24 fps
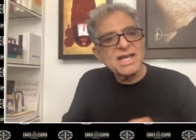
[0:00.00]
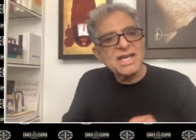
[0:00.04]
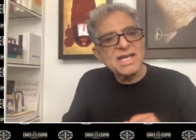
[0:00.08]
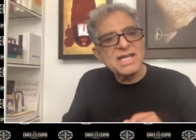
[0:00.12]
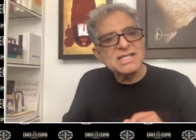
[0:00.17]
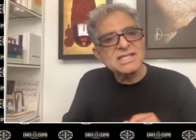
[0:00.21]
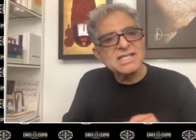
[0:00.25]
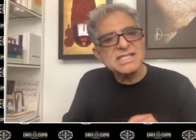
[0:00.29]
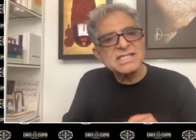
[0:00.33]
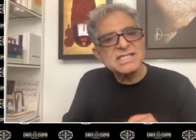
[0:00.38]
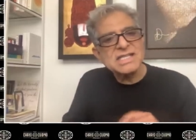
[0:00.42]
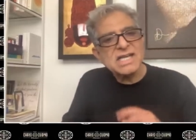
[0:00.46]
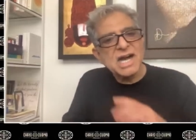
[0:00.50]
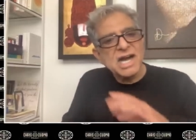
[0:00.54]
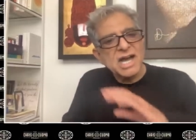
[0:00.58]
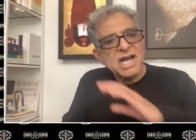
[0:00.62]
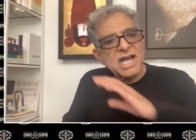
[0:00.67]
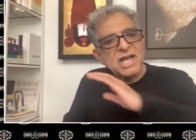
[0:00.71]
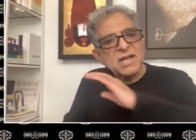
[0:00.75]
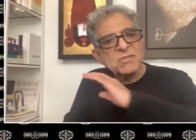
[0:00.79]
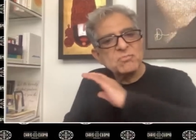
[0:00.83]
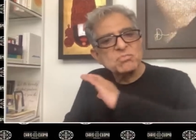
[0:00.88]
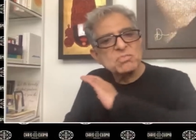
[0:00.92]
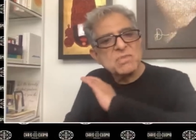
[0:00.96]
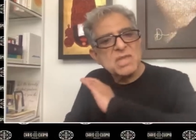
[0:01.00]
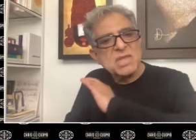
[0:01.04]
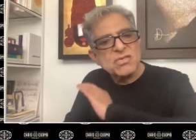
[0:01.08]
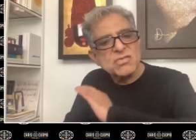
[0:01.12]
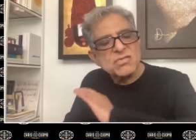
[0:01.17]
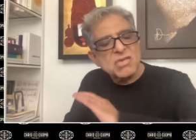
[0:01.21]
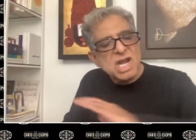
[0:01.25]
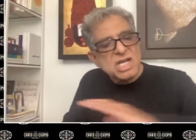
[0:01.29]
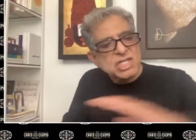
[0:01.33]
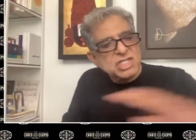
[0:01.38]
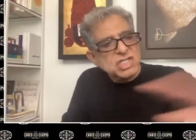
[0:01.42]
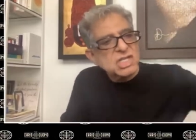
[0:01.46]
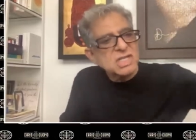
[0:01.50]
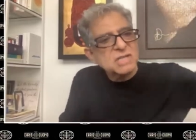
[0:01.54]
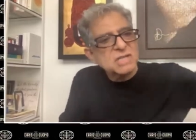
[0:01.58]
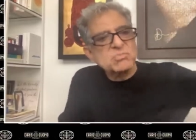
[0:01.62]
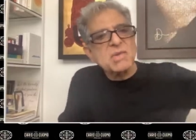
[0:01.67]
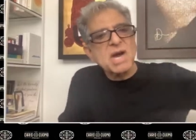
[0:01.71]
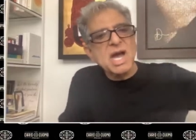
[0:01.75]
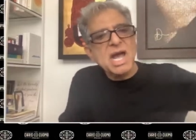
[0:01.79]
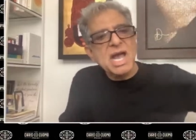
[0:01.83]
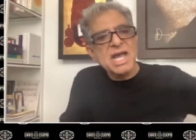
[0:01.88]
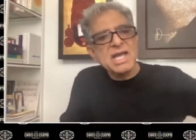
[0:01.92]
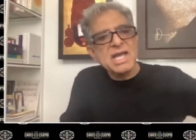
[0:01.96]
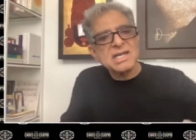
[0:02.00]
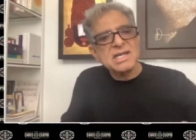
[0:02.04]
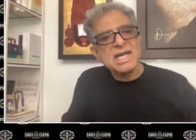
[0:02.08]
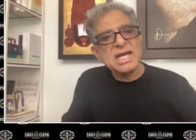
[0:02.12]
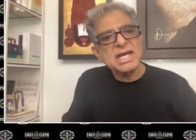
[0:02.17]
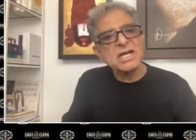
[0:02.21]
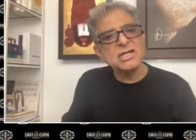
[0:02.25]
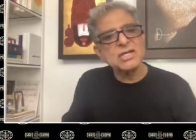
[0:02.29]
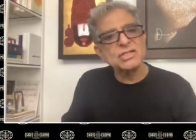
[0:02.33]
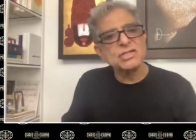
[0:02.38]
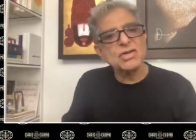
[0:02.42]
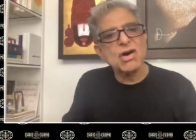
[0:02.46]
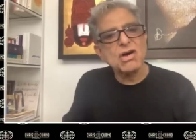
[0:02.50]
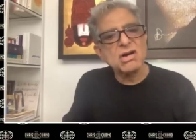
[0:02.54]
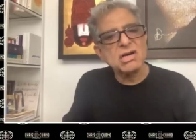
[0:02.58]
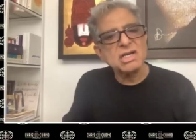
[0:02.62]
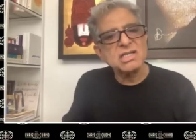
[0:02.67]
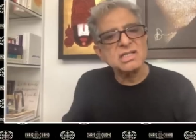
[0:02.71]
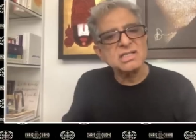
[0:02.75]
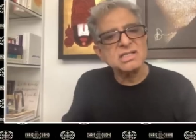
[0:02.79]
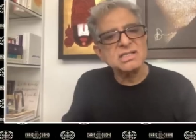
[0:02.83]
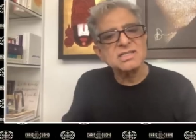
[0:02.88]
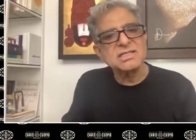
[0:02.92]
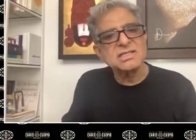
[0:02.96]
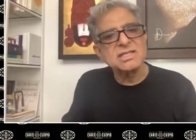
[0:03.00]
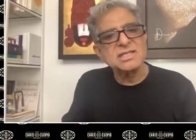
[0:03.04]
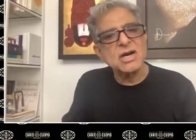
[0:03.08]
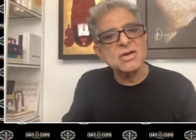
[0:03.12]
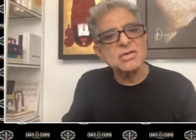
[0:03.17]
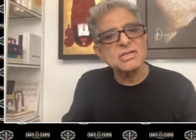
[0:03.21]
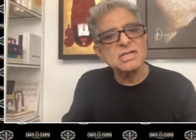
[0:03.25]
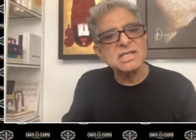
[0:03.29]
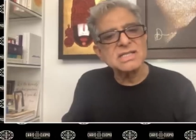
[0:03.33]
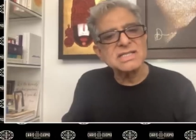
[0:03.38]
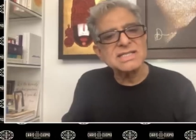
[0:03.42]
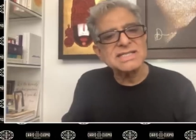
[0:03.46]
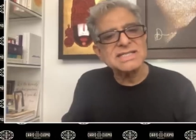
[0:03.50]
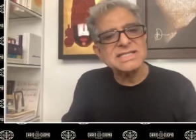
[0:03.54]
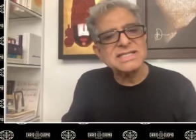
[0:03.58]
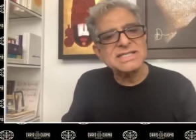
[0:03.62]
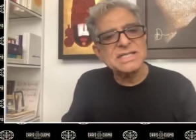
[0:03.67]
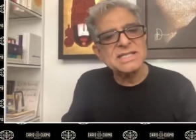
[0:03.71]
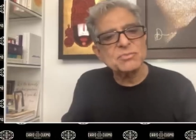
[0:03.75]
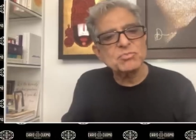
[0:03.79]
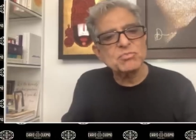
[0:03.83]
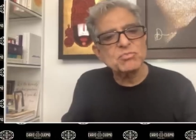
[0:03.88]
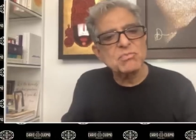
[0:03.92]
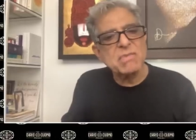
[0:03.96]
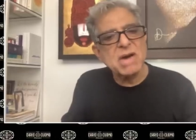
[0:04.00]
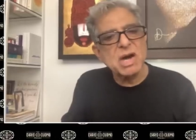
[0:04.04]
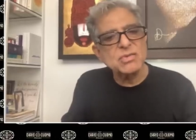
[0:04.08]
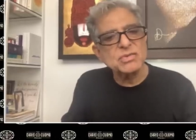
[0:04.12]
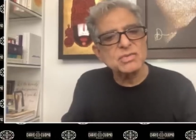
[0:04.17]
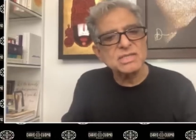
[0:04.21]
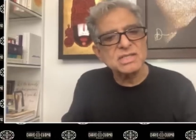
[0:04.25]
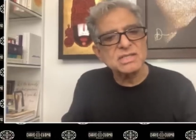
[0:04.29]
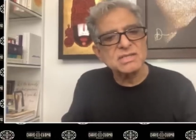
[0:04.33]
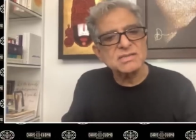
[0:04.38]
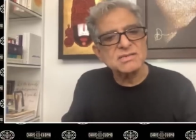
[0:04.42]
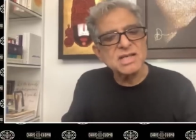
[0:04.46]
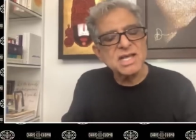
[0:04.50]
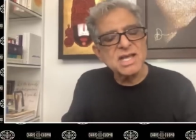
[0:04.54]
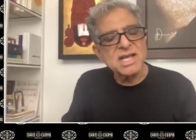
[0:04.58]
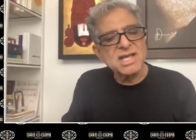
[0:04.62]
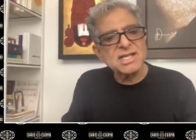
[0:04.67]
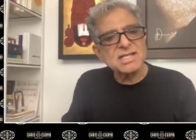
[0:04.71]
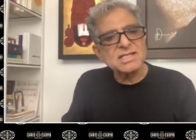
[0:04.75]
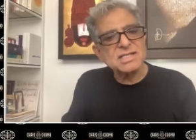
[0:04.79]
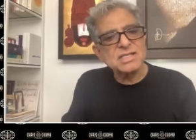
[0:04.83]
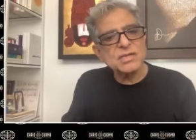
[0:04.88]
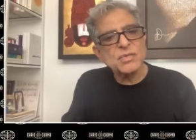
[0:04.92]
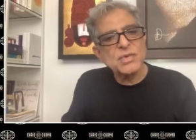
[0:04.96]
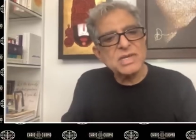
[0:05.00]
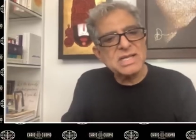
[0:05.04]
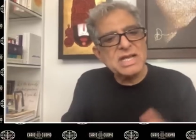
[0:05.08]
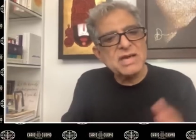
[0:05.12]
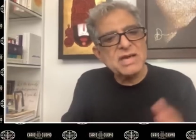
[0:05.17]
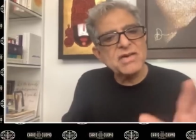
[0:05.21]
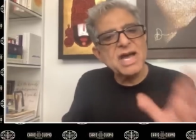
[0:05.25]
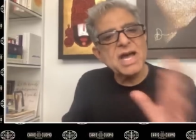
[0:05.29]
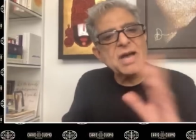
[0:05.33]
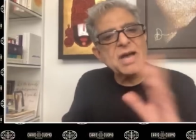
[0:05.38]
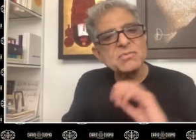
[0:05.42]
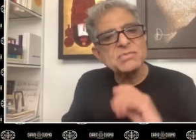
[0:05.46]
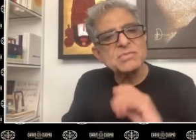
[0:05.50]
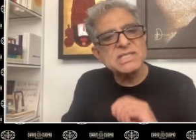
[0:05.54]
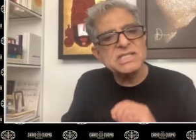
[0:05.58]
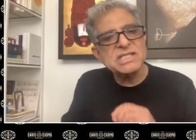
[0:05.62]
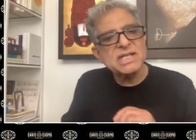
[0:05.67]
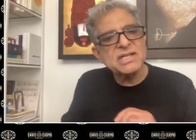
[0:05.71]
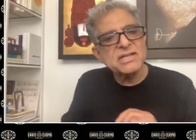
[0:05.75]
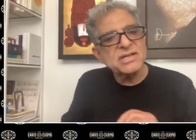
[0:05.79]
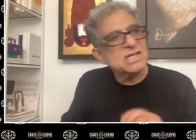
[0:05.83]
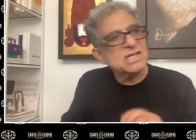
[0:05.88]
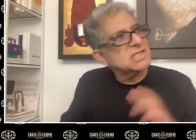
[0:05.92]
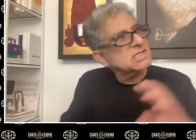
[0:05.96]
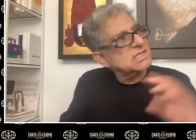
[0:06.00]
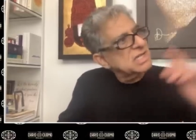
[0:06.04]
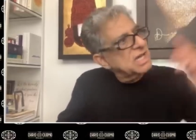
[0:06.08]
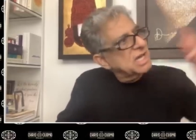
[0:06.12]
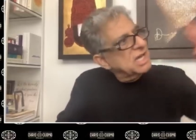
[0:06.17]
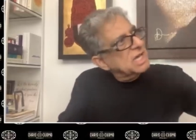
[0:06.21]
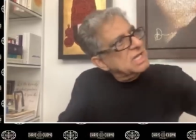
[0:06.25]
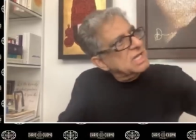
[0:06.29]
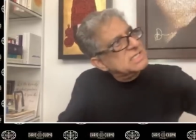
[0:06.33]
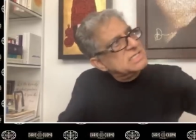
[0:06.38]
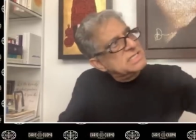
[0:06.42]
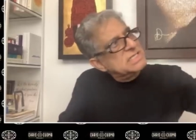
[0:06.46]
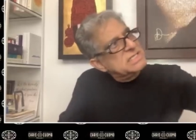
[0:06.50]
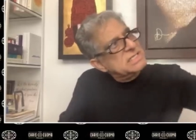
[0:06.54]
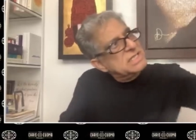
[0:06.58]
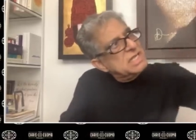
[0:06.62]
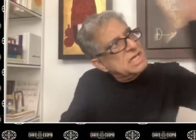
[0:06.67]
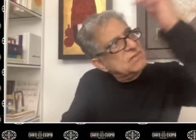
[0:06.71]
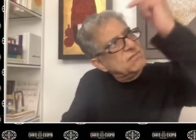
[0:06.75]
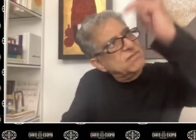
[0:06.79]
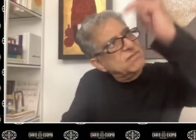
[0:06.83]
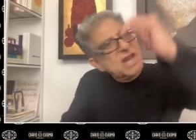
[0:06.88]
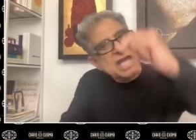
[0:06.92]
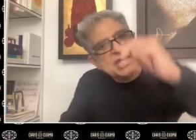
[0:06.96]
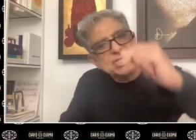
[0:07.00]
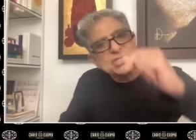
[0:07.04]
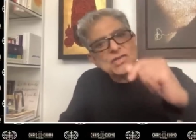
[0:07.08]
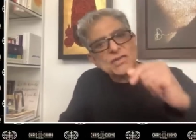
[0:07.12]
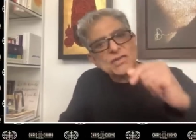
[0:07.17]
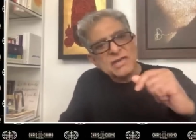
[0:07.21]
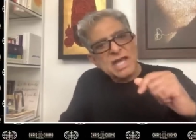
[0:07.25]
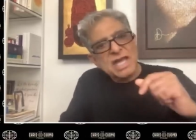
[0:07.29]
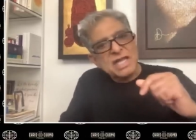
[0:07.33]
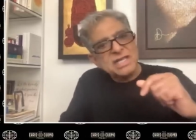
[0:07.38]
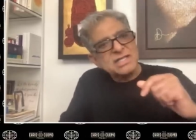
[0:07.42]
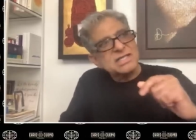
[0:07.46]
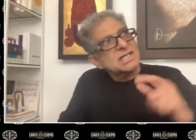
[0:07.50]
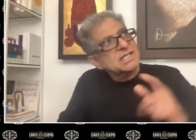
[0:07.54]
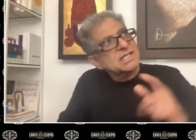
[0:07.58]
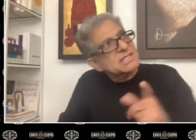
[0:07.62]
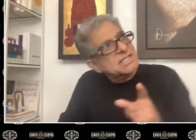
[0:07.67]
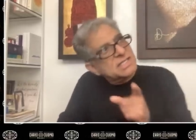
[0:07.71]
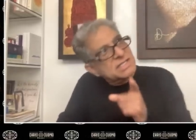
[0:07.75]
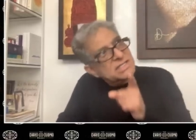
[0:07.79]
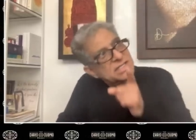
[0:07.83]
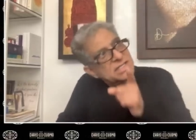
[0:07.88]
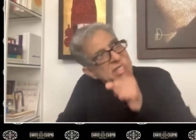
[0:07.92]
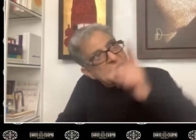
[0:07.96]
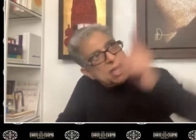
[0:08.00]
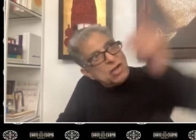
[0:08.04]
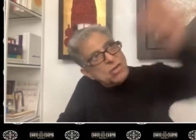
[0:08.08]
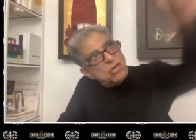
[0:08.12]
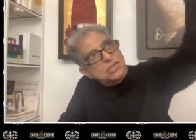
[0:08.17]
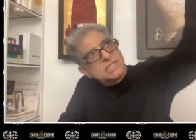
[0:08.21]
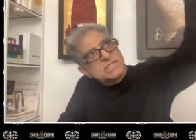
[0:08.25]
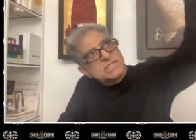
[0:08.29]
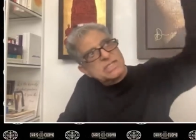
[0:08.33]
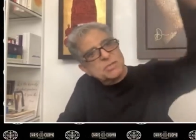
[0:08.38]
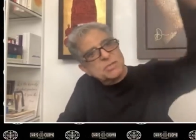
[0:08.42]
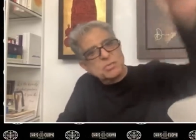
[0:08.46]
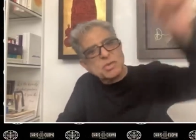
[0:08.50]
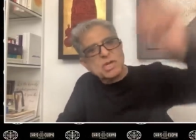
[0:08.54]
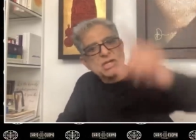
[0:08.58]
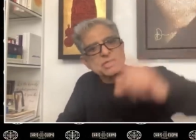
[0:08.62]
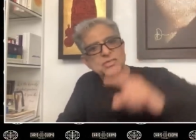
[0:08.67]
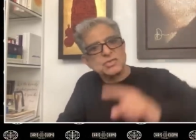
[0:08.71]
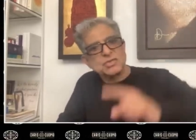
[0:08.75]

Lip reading: in the sky, rushing by like a torrent down a steep mountain. So whenever I'm serious, I see that flash of light. I said, there goes Deepak